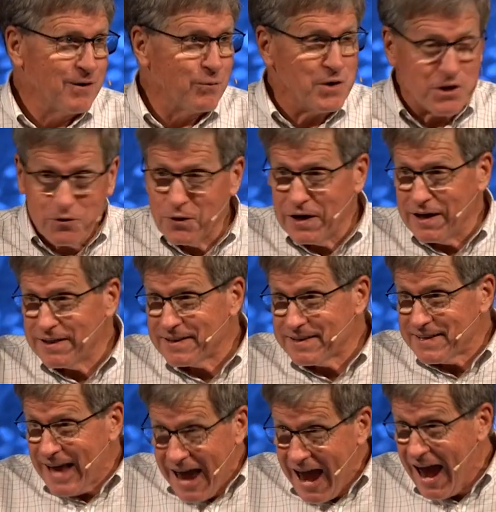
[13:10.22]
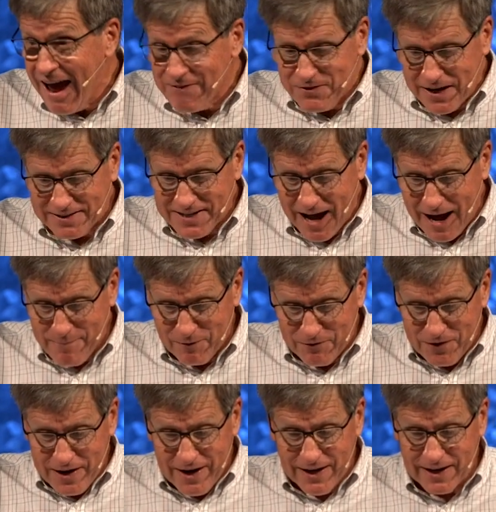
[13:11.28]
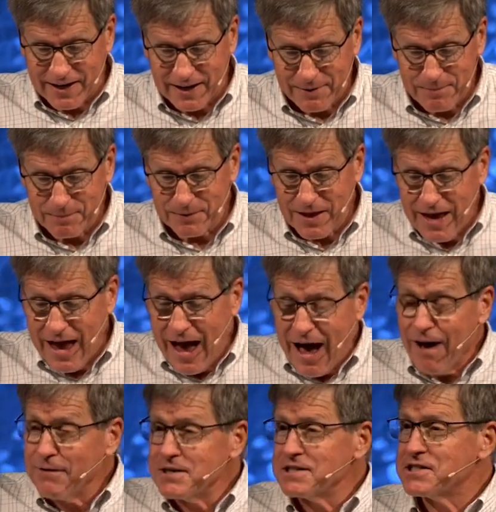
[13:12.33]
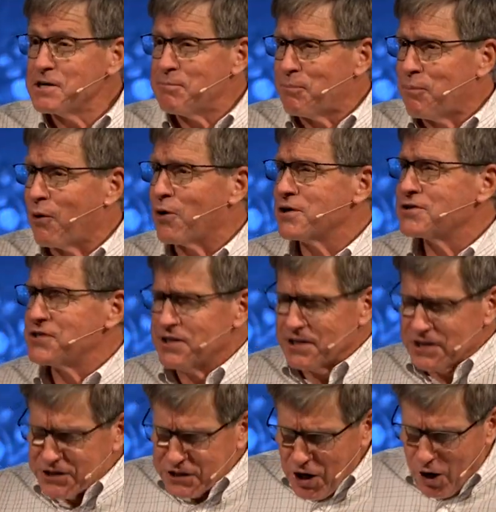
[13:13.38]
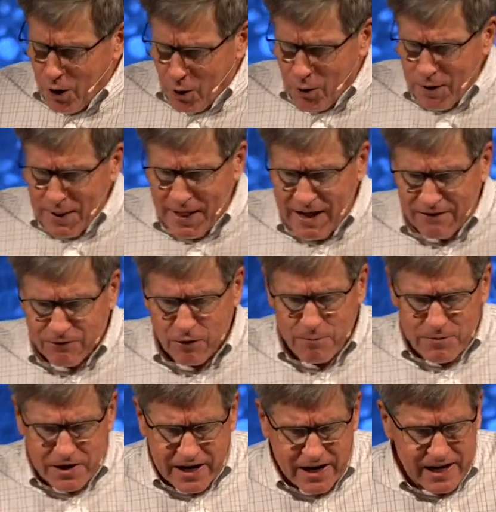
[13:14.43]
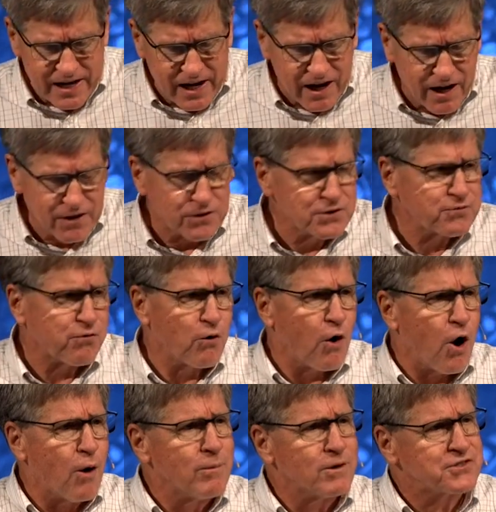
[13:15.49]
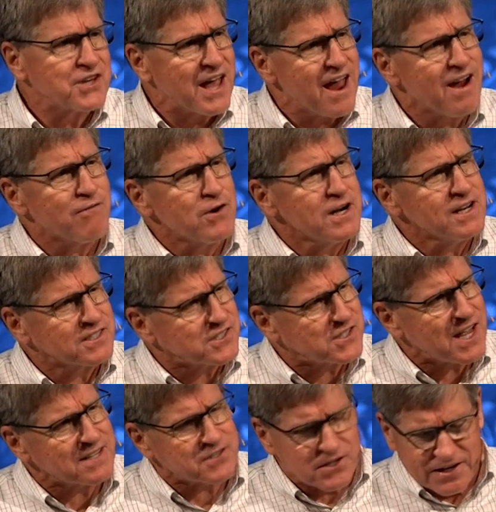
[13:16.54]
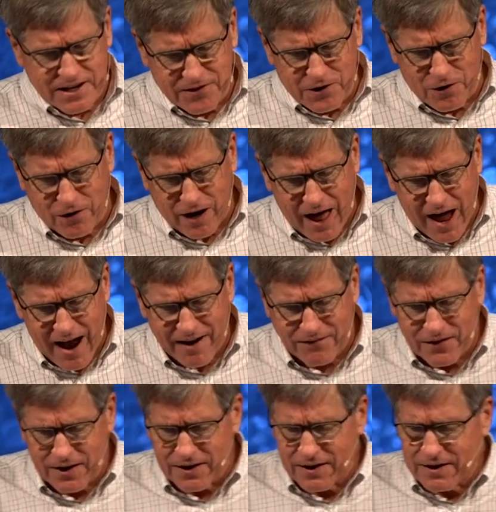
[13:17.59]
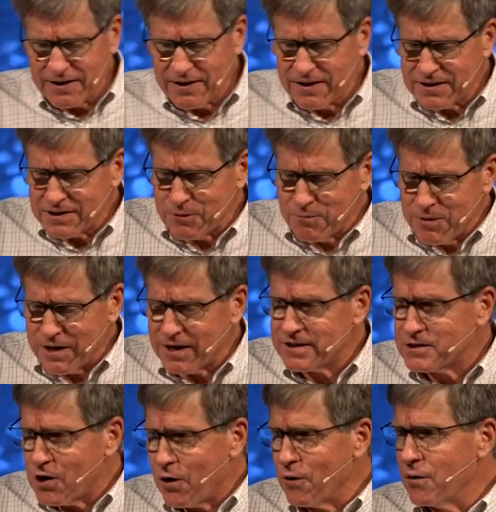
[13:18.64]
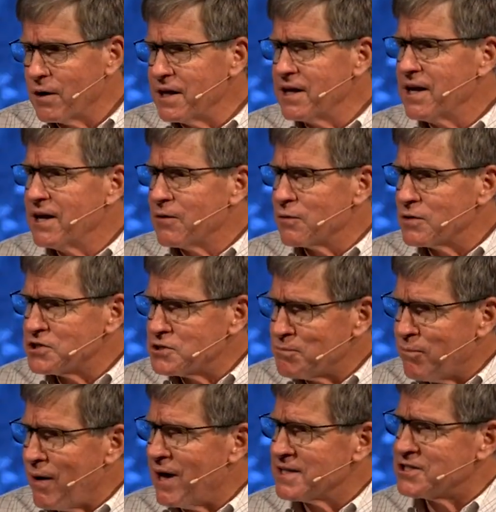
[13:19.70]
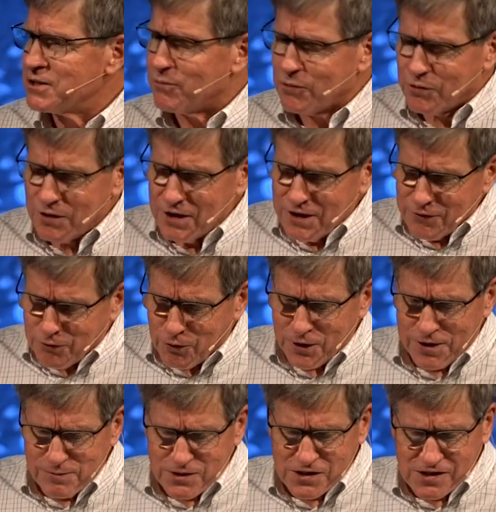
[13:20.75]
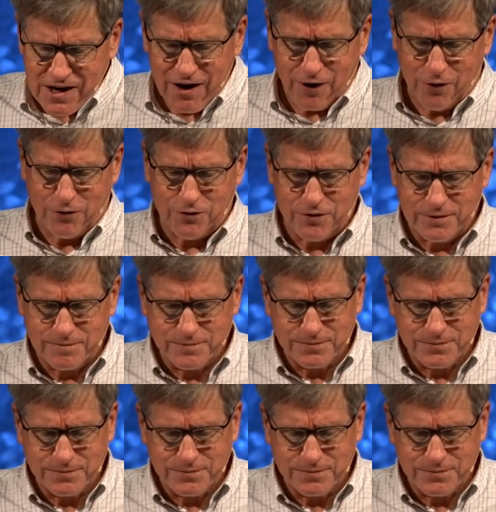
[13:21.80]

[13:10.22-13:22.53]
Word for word: when you have that type of healing. How does a person go from needing others for almost every necessity in their life to being totally responsible for himself?